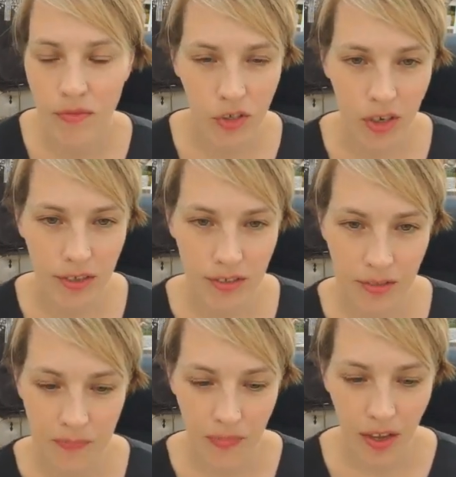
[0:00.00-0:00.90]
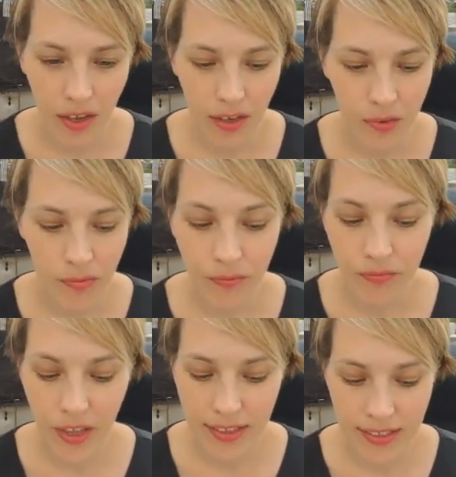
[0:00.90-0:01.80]
turns.
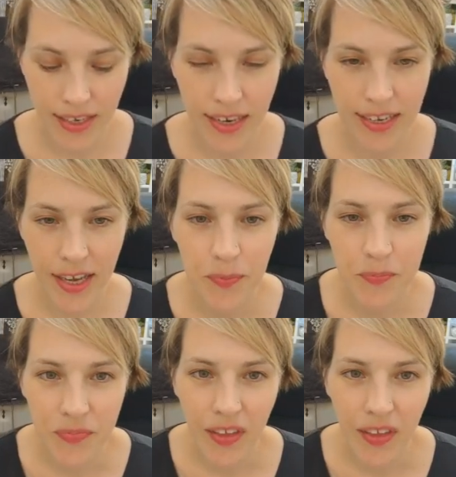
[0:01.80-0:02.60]
That's an idea.